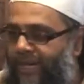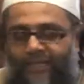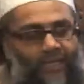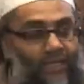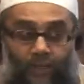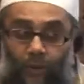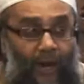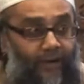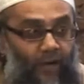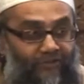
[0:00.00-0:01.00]
days,
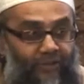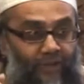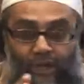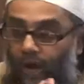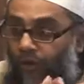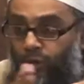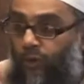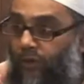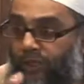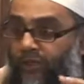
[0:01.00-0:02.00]
quite often, a
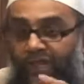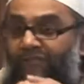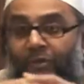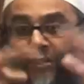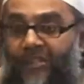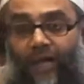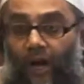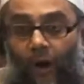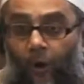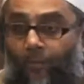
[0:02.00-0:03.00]
ruler could influence the
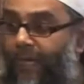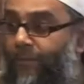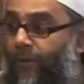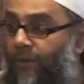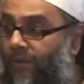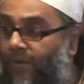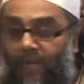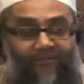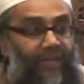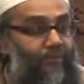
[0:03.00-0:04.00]
whole people.
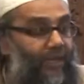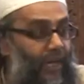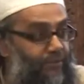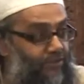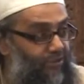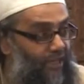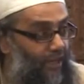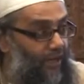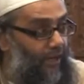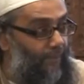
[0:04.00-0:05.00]
If he becomes
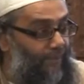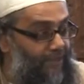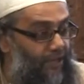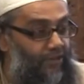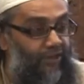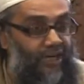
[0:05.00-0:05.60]
a particular